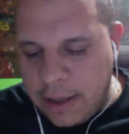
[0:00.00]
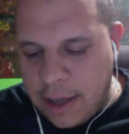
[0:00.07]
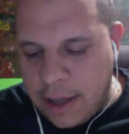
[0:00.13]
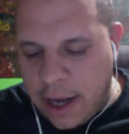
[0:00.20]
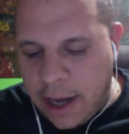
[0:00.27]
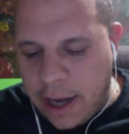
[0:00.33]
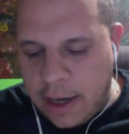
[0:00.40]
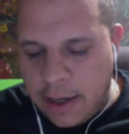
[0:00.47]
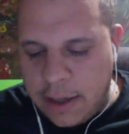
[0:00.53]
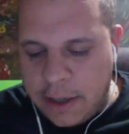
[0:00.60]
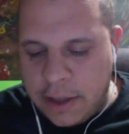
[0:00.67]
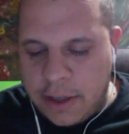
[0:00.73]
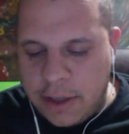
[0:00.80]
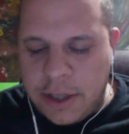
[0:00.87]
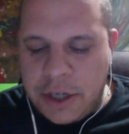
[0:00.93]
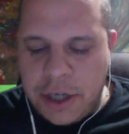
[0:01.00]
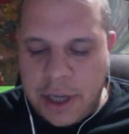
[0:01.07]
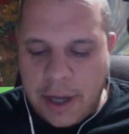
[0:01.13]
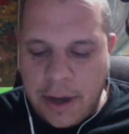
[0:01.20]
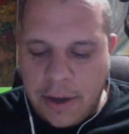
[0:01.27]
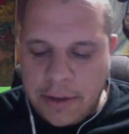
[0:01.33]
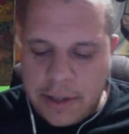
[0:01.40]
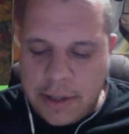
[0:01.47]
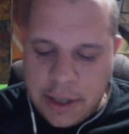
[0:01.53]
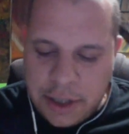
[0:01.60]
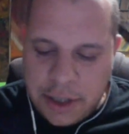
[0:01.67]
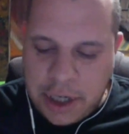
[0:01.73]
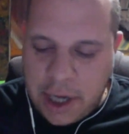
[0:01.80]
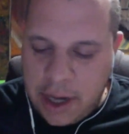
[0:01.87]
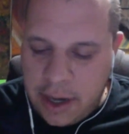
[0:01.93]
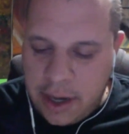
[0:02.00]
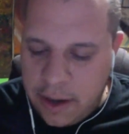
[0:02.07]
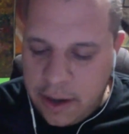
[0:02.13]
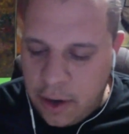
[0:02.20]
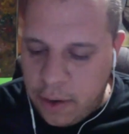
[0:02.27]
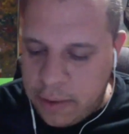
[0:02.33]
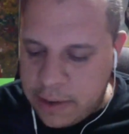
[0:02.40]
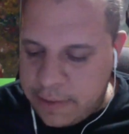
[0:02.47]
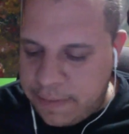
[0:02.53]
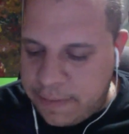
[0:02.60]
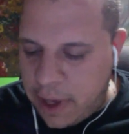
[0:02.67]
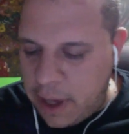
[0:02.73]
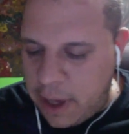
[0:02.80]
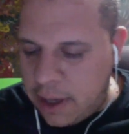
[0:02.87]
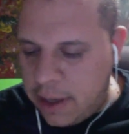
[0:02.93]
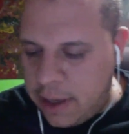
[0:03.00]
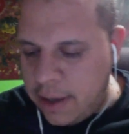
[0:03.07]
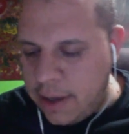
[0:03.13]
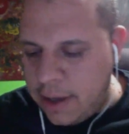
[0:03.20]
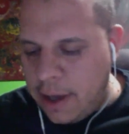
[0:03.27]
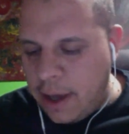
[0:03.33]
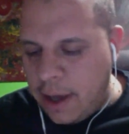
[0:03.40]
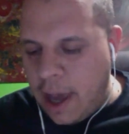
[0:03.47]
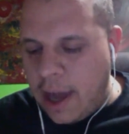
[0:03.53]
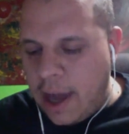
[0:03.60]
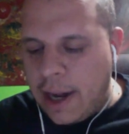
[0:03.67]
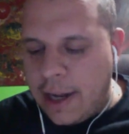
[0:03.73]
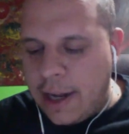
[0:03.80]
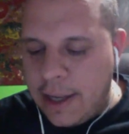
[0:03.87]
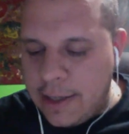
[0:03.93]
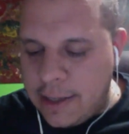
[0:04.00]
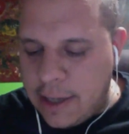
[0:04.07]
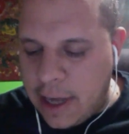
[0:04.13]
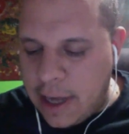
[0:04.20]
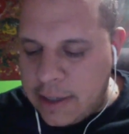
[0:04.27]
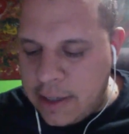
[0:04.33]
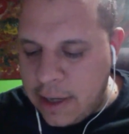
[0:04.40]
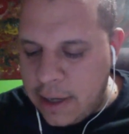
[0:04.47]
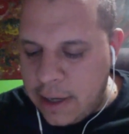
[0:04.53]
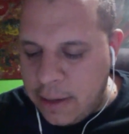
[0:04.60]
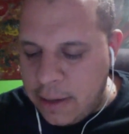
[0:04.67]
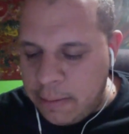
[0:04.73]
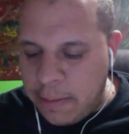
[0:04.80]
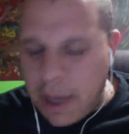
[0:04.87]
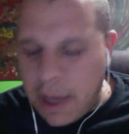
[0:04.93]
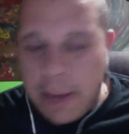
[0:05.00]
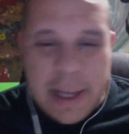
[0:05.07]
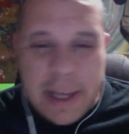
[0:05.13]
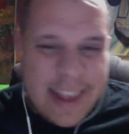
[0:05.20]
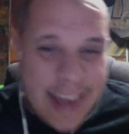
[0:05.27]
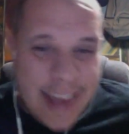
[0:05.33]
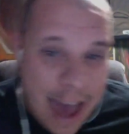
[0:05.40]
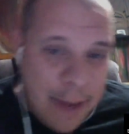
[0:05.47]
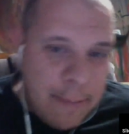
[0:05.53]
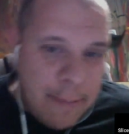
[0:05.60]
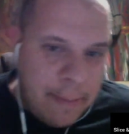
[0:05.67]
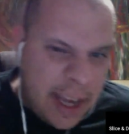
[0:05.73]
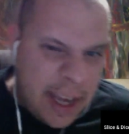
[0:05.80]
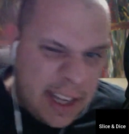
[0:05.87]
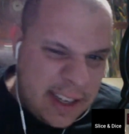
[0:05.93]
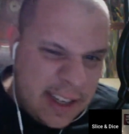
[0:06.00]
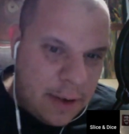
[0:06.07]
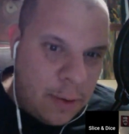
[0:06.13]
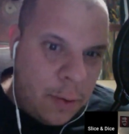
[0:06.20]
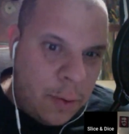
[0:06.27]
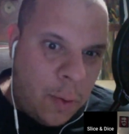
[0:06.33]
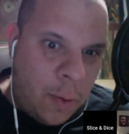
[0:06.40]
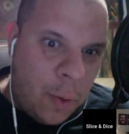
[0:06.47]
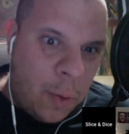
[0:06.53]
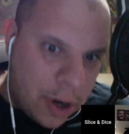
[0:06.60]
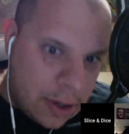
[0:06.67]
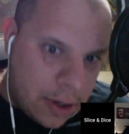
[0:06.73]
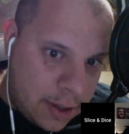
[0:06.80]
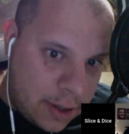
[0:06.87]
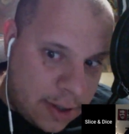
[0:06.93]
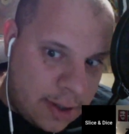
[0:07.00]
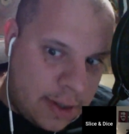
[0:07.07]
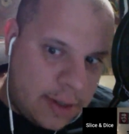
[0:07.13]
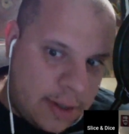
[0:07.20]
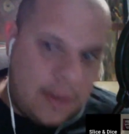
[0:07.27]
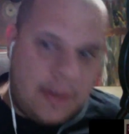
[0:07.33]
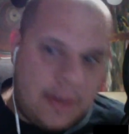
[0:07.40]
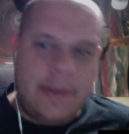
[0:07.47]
And then she goes, she didn't know it was fake. And then he says, maybe that makes it worse.